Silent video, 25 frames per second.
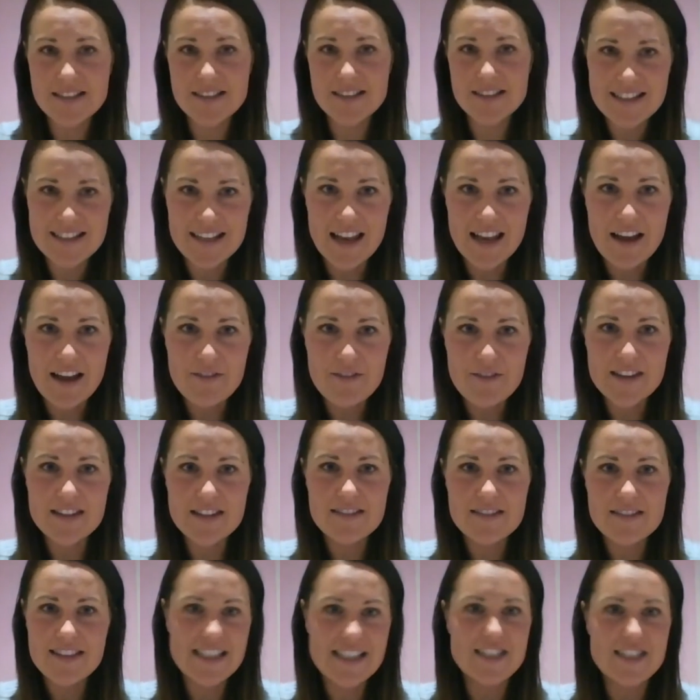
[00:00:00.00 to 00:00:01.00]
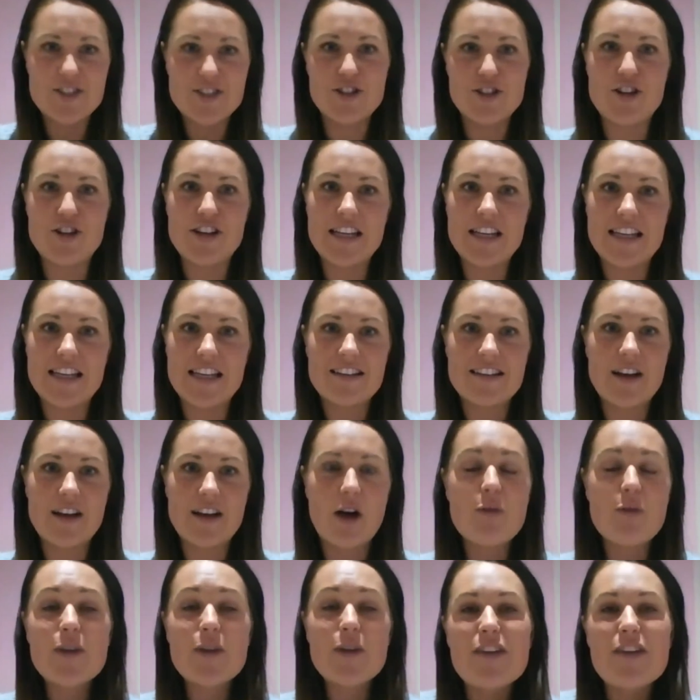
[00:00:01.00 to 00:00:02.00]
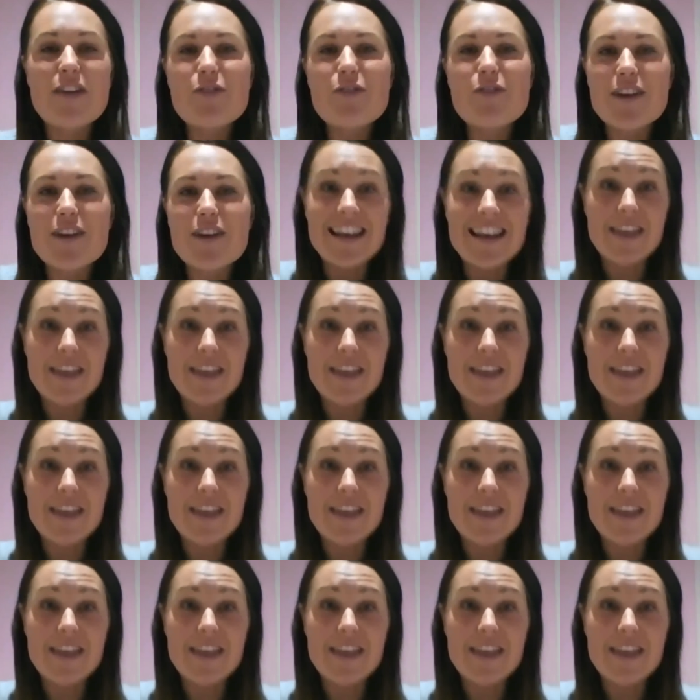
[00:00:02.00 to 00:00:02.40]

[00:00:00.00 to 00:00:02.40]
to love this journey. I want everyone to